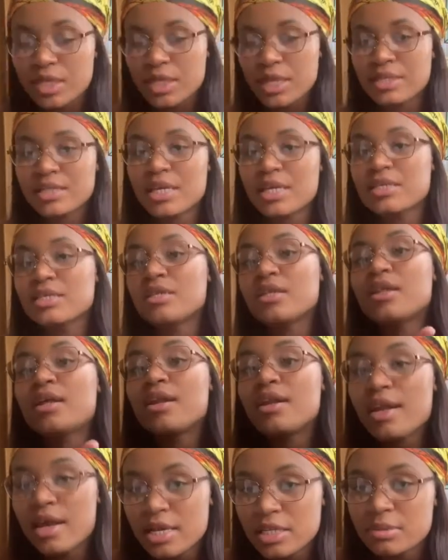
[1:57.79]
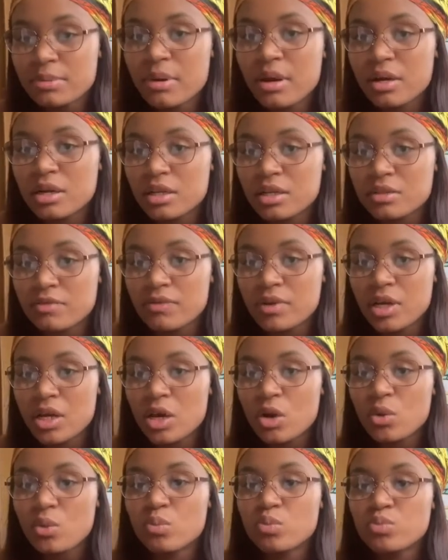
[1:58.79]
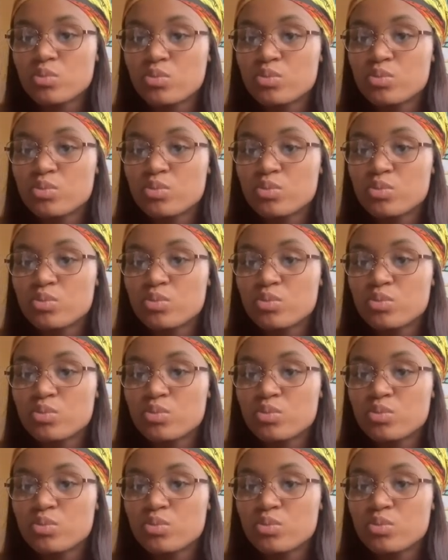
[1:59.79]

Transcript: Let's get into the next part of this video.